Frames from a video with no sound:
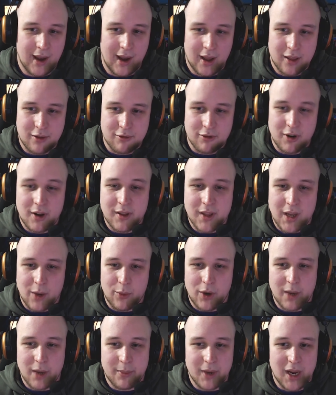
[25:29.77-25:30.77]
And throughout their
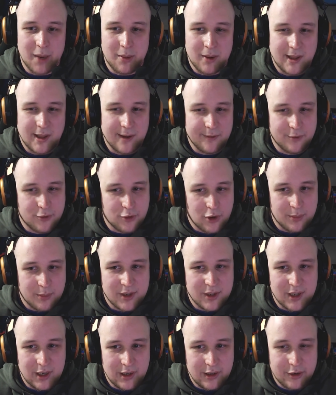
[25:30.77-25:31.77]
white paper, they've
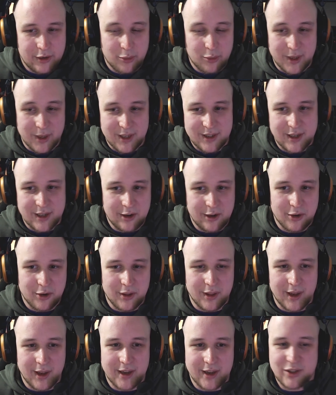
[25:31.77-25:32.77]
dropped in little bits here
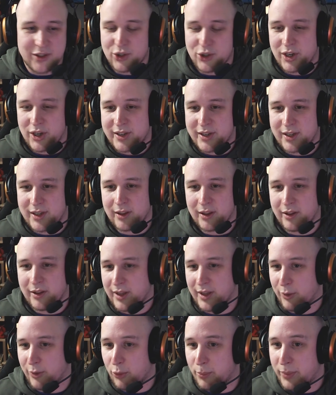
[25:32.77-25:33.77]
and there suggesting
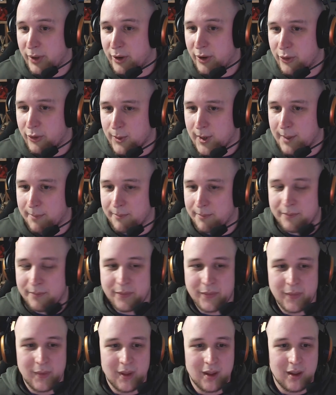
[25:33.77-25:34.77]
that they will build one
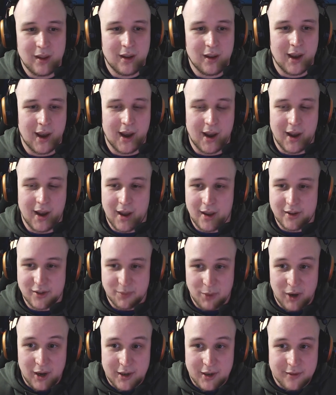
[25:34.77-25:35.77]

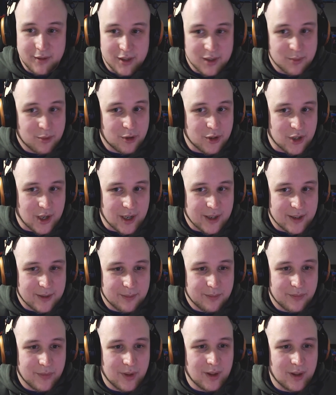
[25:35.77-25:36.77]
as part of this project.